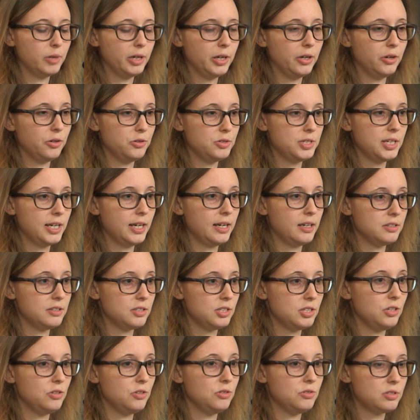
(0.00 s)
when ODA
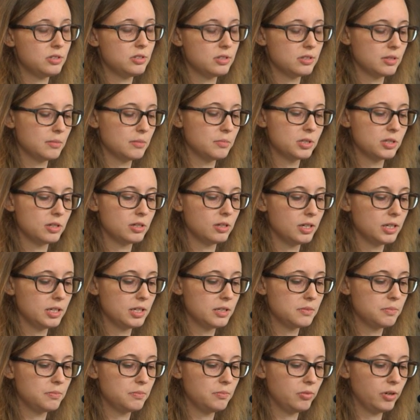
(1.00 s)
is used to
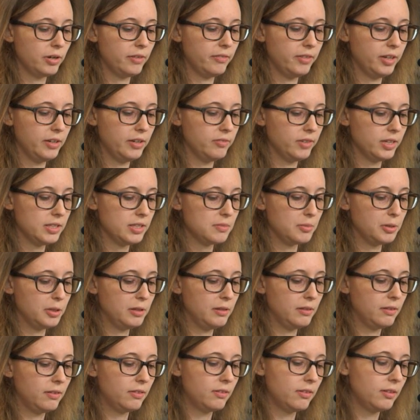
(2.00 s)
subsidize private
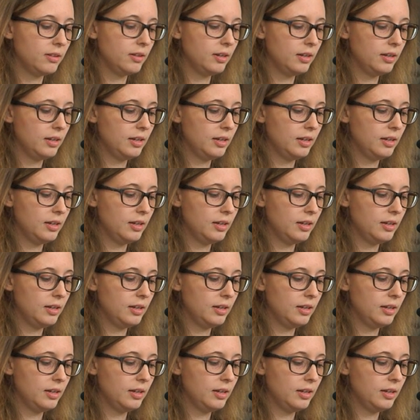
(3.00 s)
investments,